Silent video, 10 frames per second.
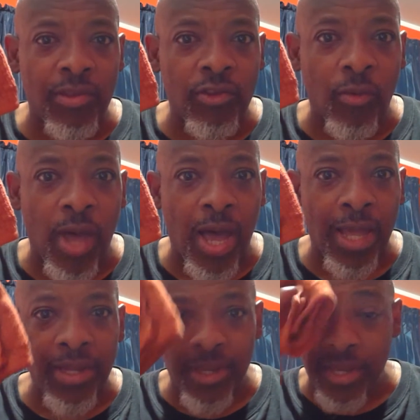it's so
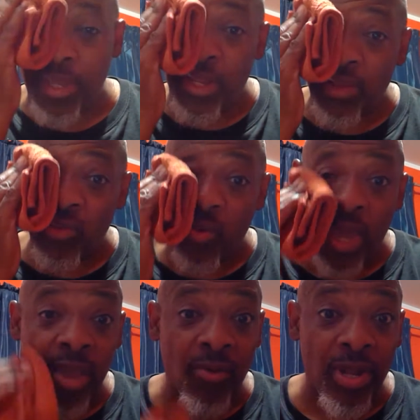hot and there's no
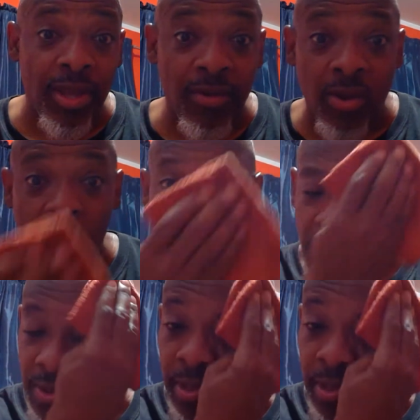air in here at all.